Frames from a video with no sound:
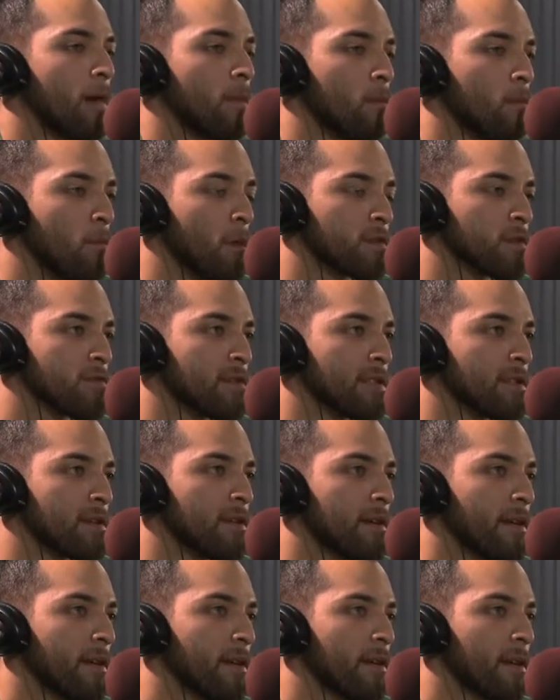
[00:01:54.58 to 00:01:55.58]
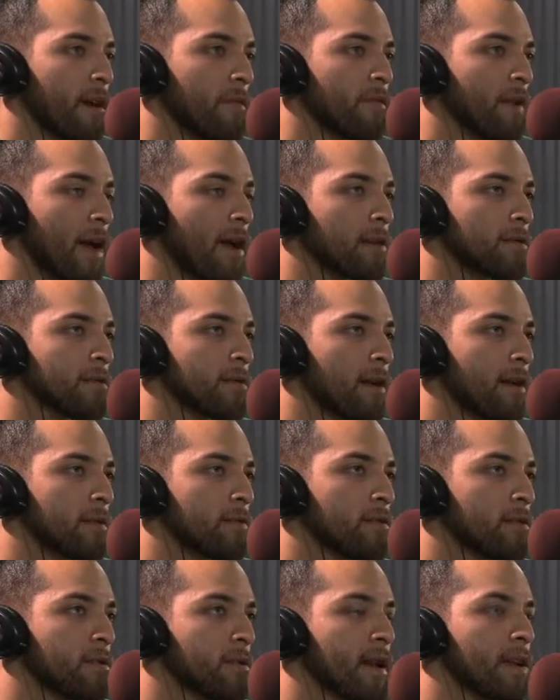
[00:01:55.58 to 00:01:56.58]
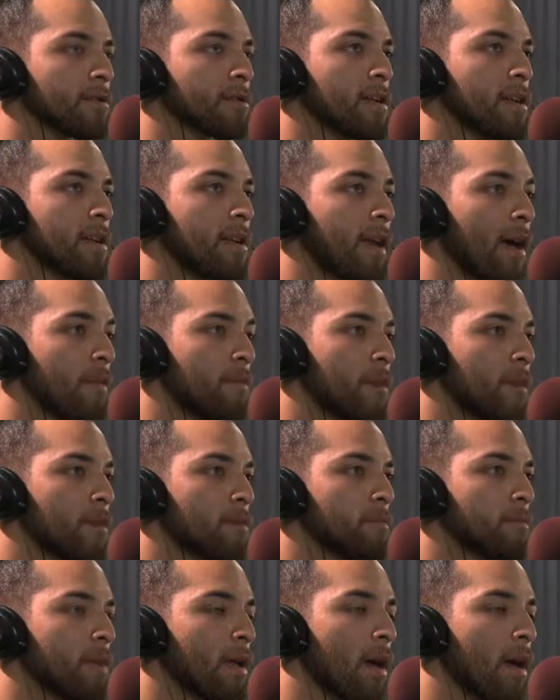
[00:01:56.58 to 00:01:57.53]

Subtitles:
Most recently in Afghanistan, 2011,